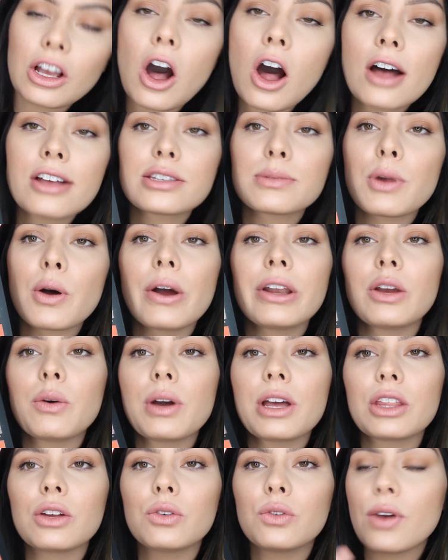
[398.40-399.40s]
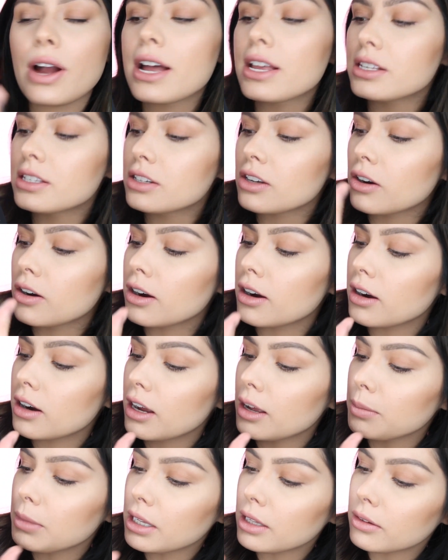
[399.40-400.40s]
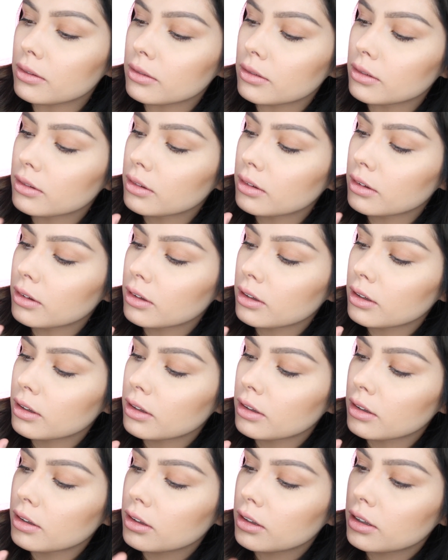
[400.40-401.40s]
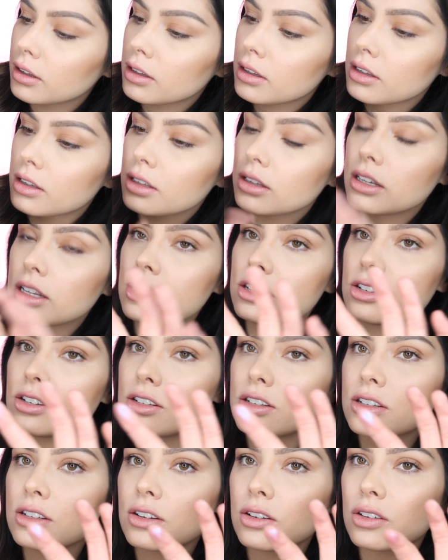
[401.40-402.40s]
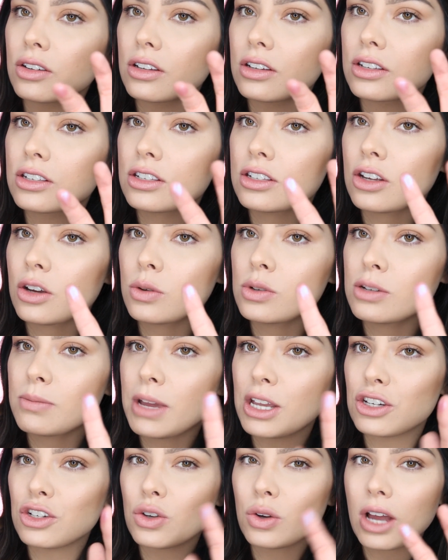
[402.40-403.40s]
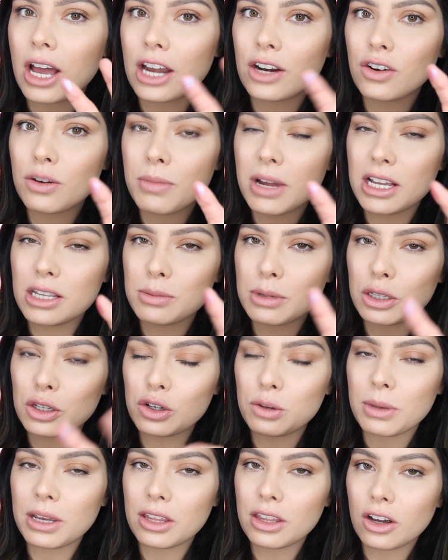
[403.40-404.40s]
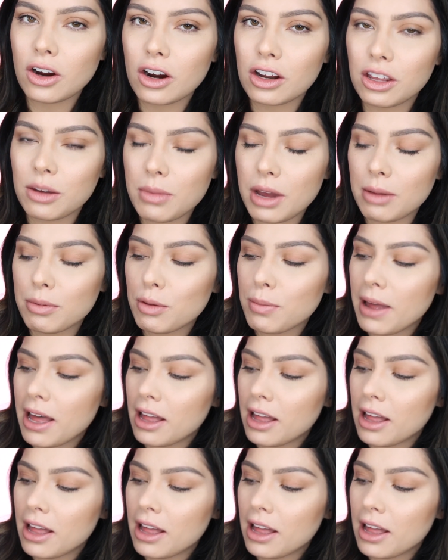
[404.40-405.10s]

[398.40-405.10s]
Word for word: Cosmo anyway. The rest are, I mean, it's just so dimensional. Kind of reminds me a little bit of the Carli Bybel